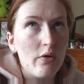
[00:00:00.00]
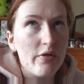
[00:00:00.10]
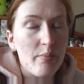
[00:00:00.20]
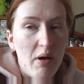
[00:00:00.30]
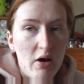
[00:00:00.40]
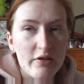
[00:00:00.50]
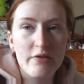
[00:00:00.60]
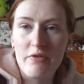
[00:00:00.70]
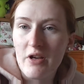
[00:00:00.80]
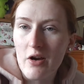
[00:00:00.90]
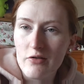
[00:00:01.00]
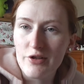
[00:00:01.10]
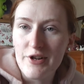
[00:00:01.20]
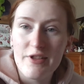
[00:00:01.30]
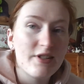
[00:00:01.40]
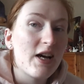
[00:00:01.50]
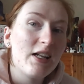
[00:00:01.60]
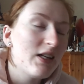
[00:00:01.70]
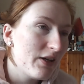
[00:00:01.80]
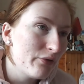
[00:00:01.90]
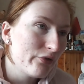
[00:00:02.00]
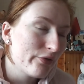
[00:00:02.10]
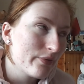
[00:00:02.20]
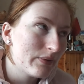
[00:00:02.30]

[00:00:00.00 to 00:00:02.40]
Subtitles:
the part of the country that I live.